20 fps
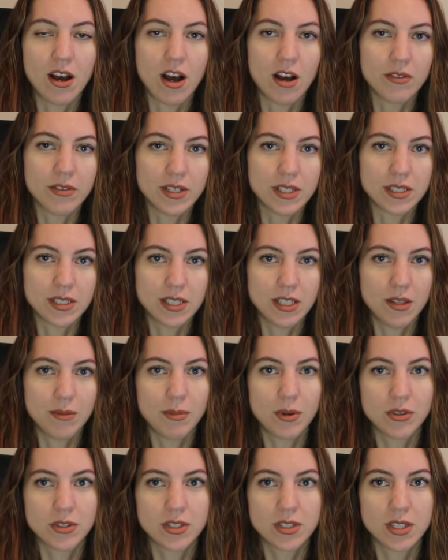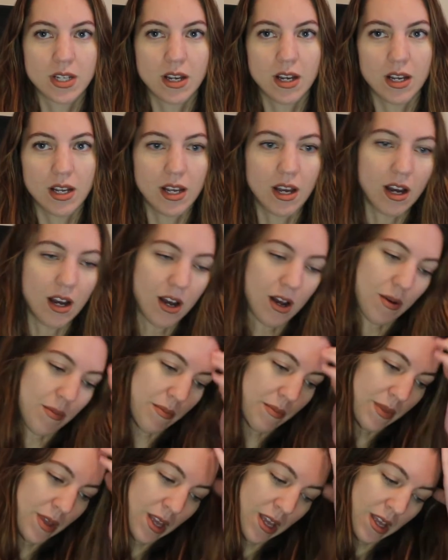obviously the most
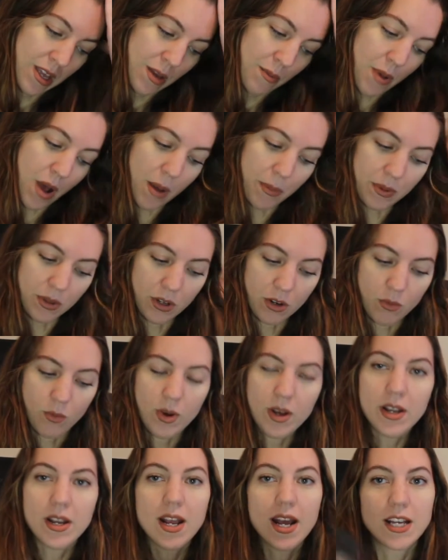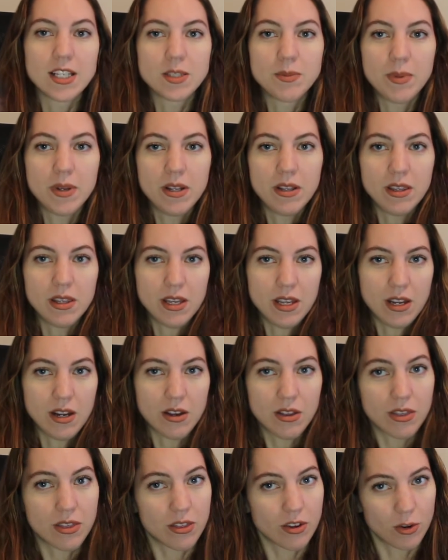popular one has been the
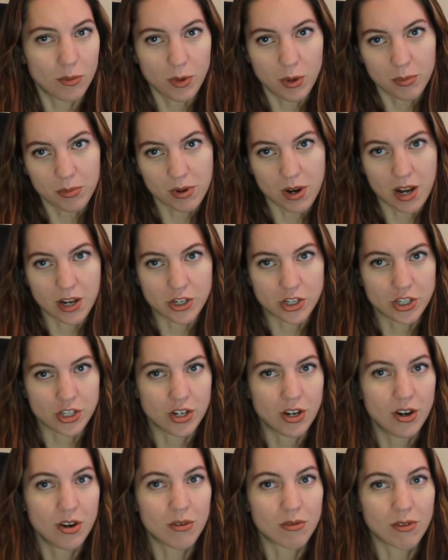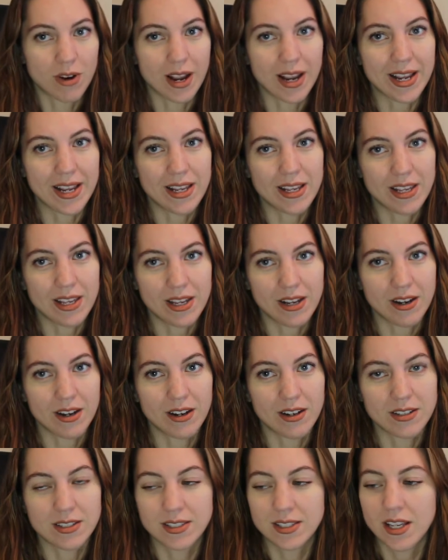thermal brush right
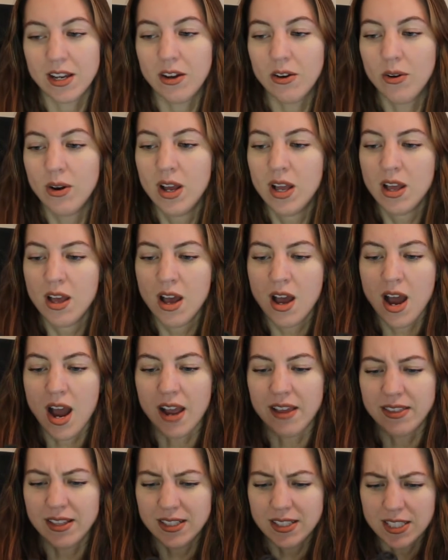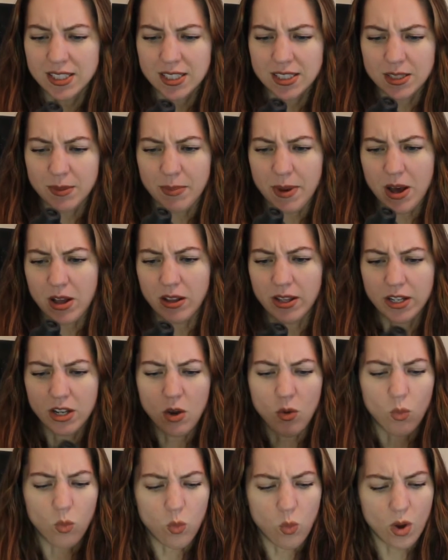here. So I think this is about like a
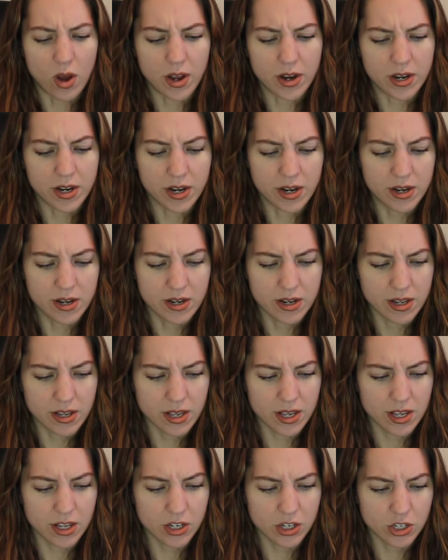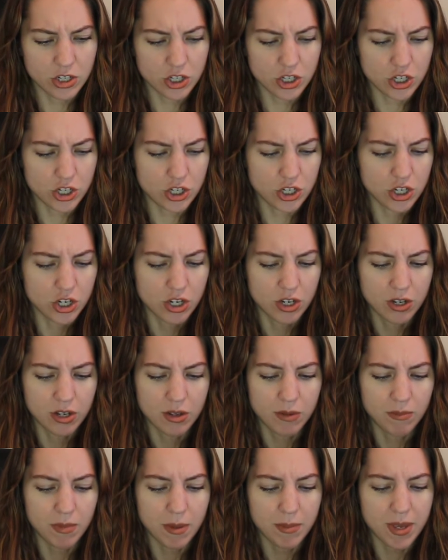1 inch,
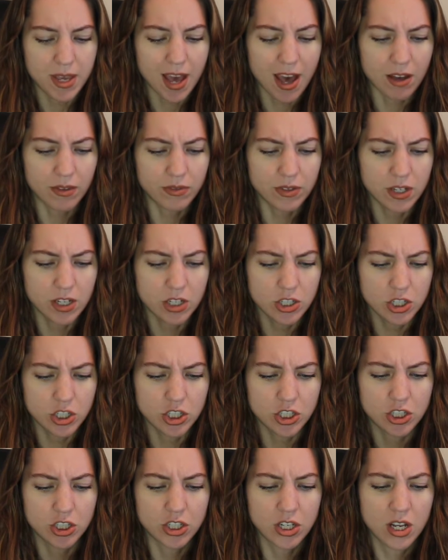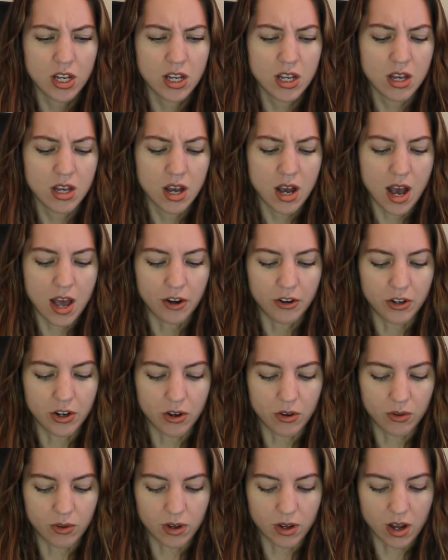maybe half an inch. I don't
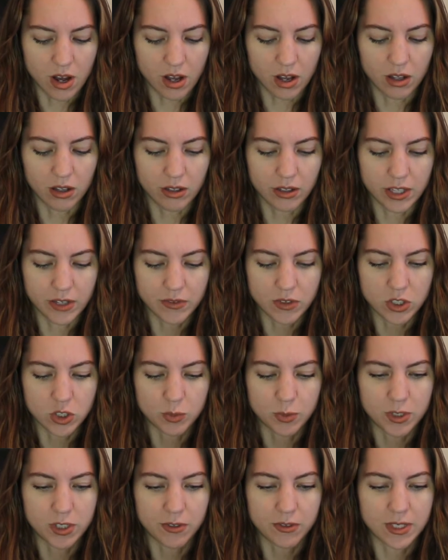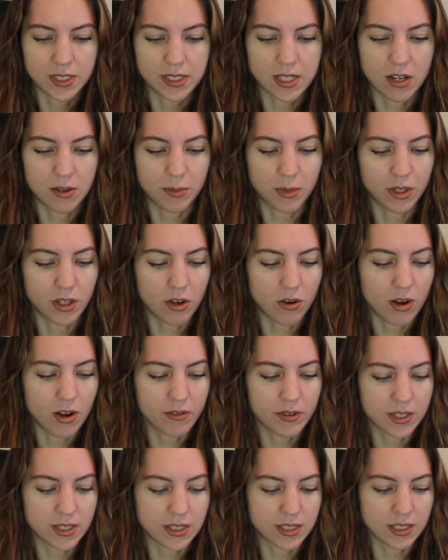know. I'll leave the specifics down below,
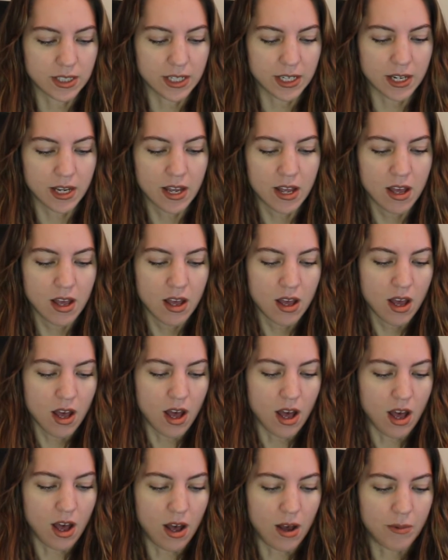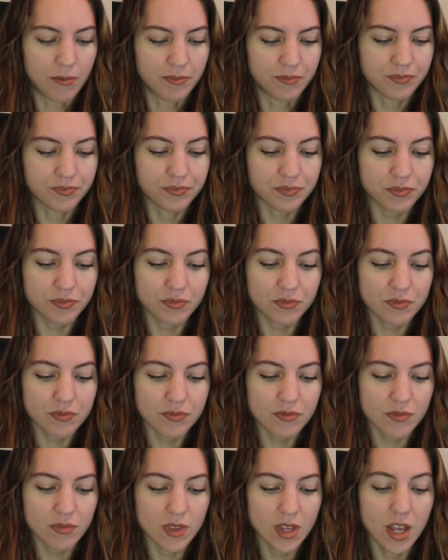obviously.
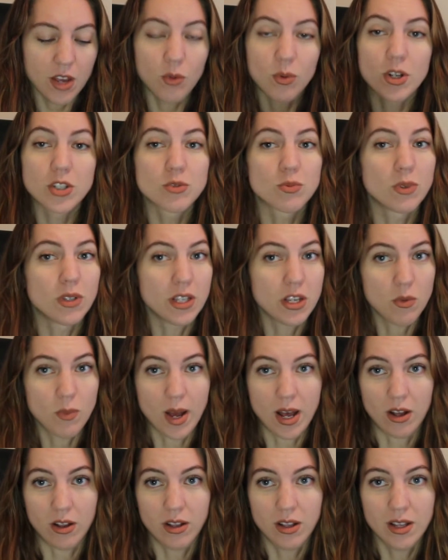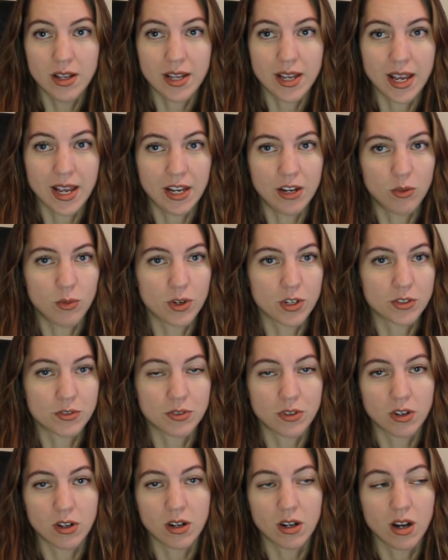It works really well, and it works
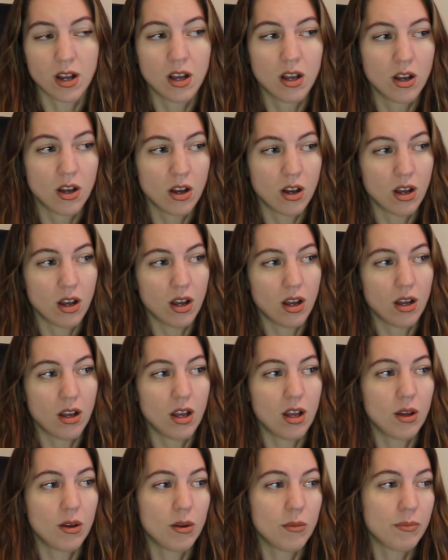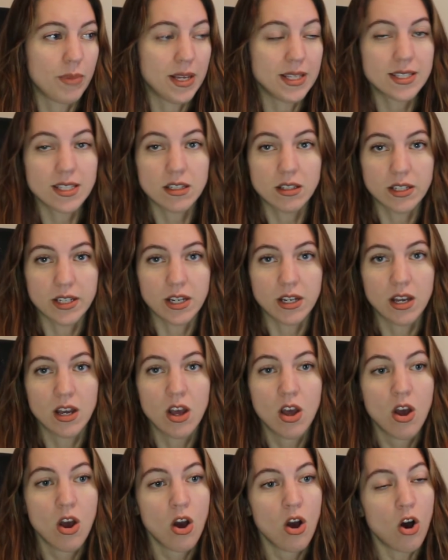for basically
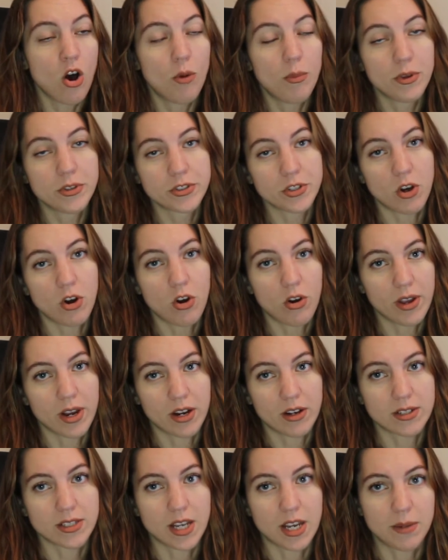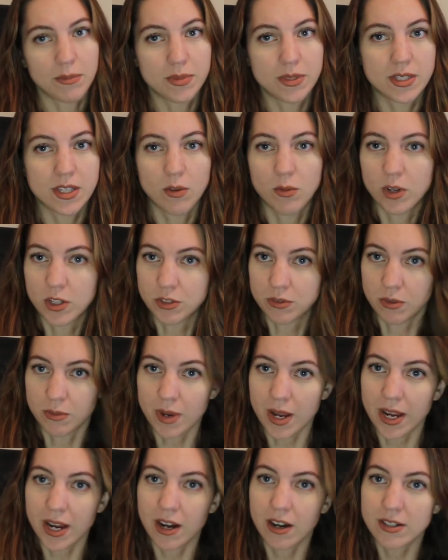almost all hair types. It works for
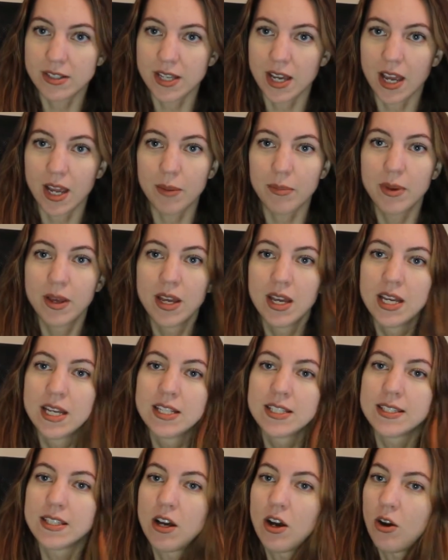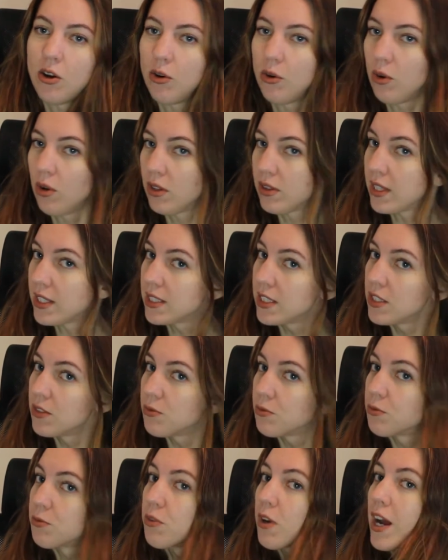my hair type. So this is
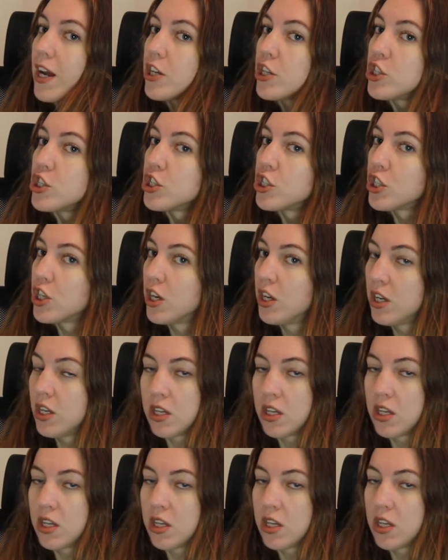fresh